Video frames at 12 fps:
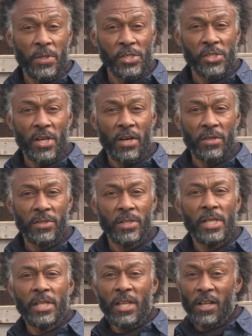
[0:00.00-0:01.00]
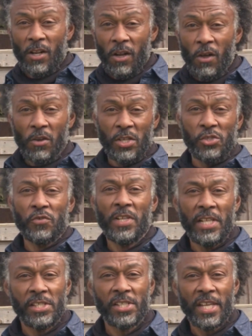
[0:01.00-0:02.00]
in this garden. The clock is
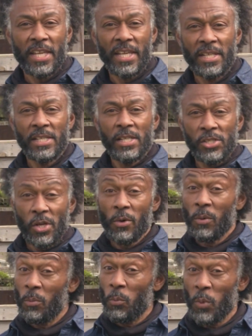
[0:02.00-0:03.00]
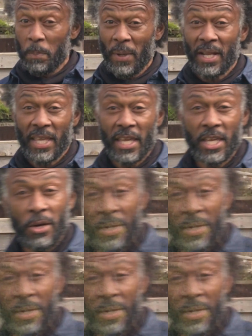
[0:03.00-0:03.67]
really ticking, so we'd better get going. I'm